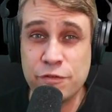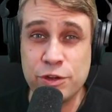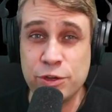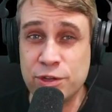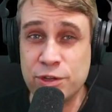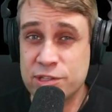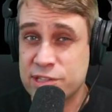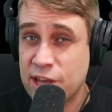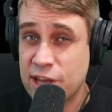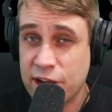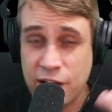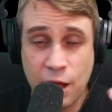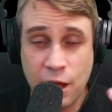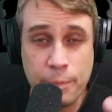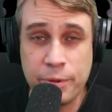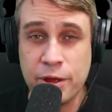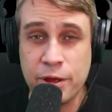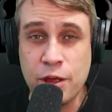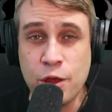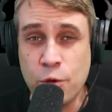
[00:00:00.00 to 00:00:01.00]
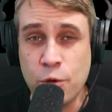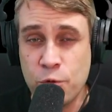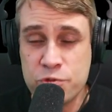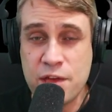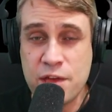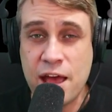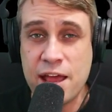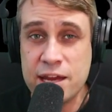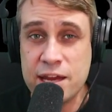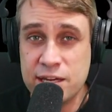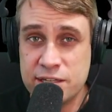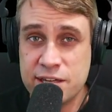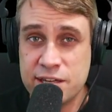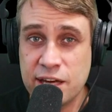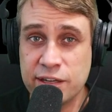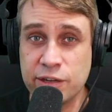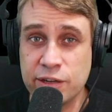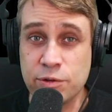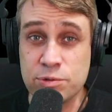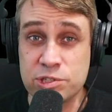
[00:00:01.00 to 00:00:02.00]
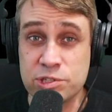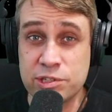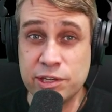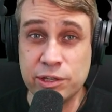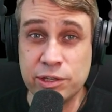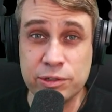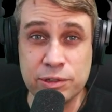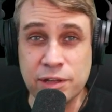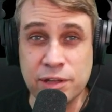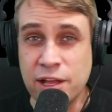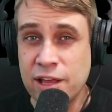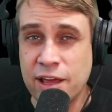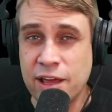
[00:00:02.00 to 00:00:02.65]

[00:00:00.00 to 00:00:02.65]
you can set it up without any technical skill,